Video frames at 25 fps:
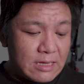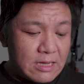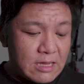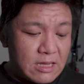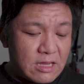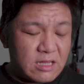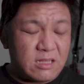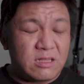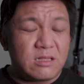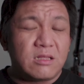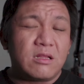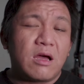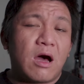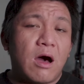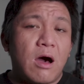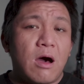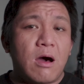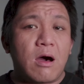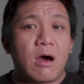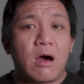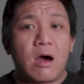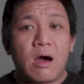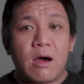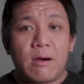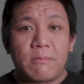uh,
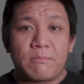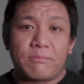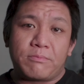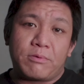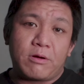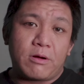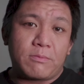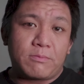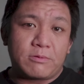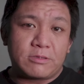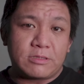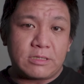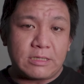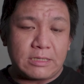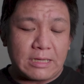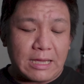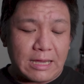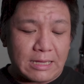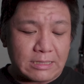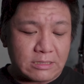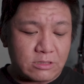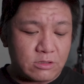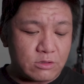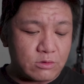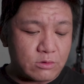not on purposely
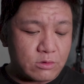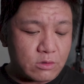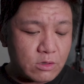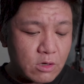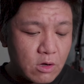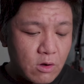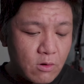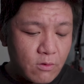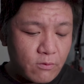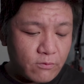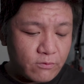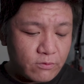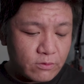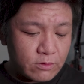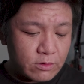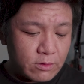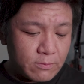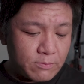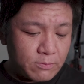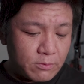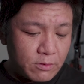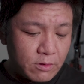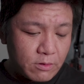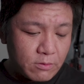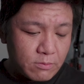had to go for the
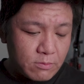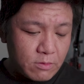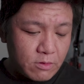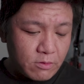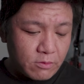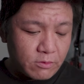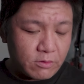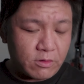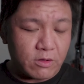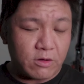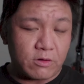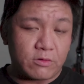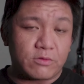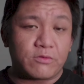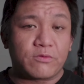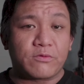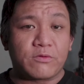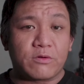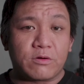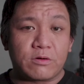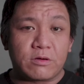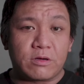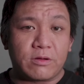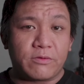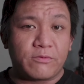promo code
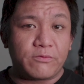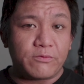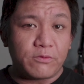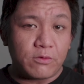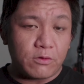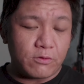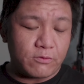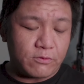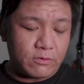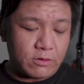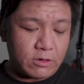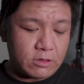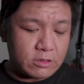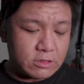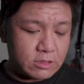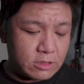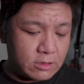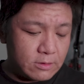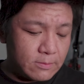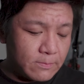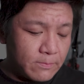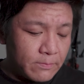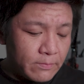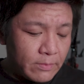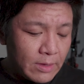for the full
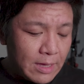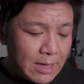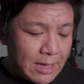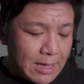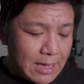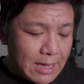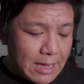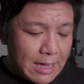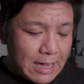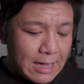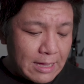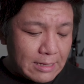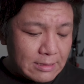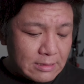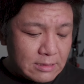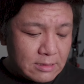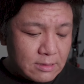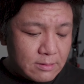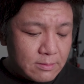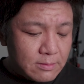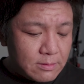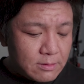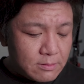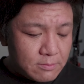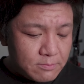version. And
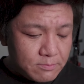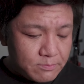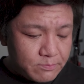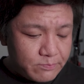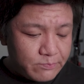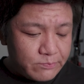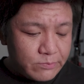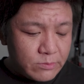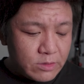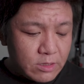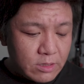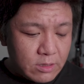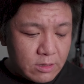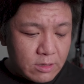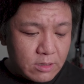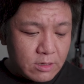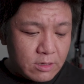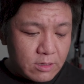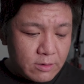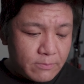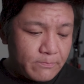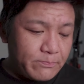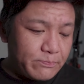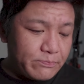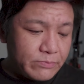
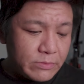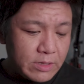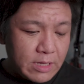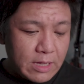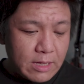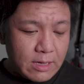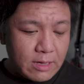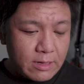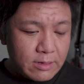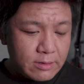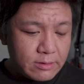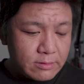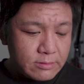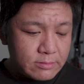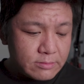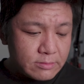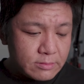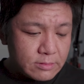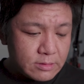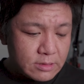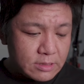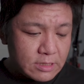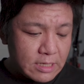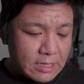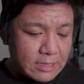the yeah
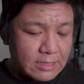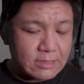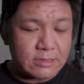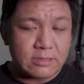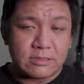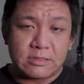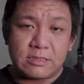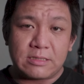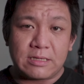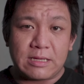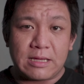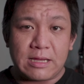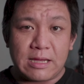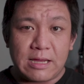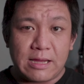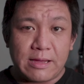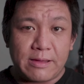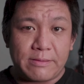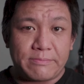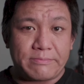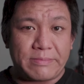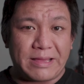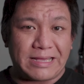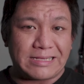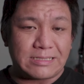second
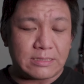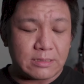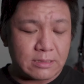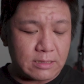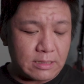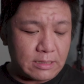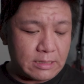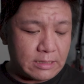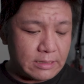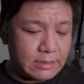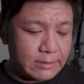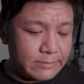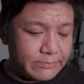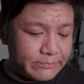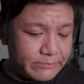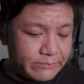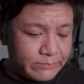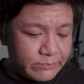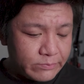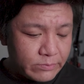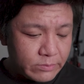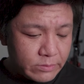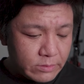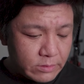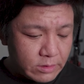uh, basically
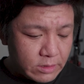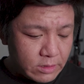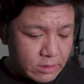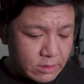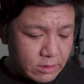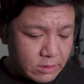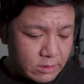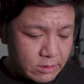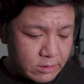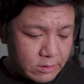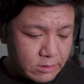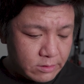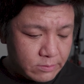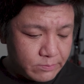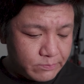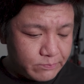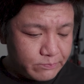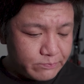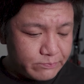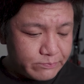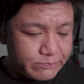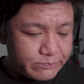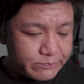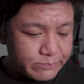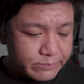the
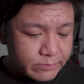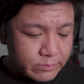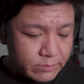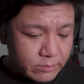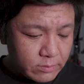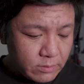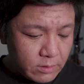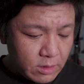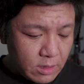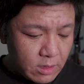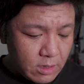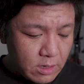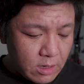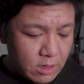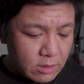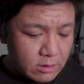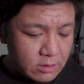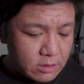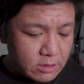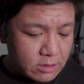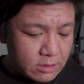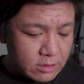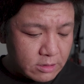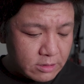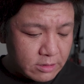
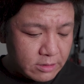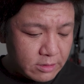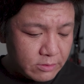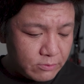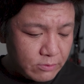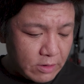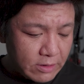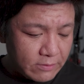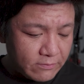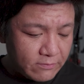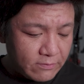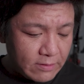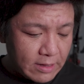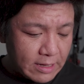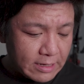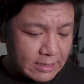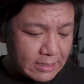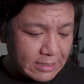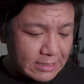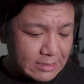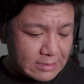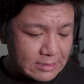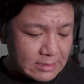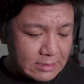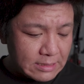other red flag
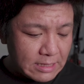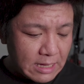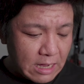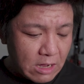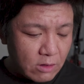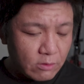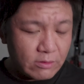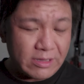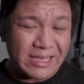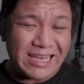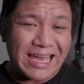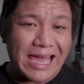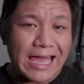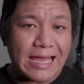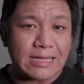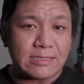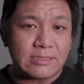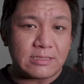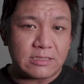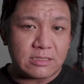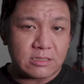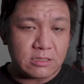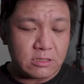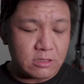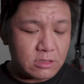is how he
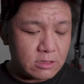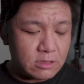ends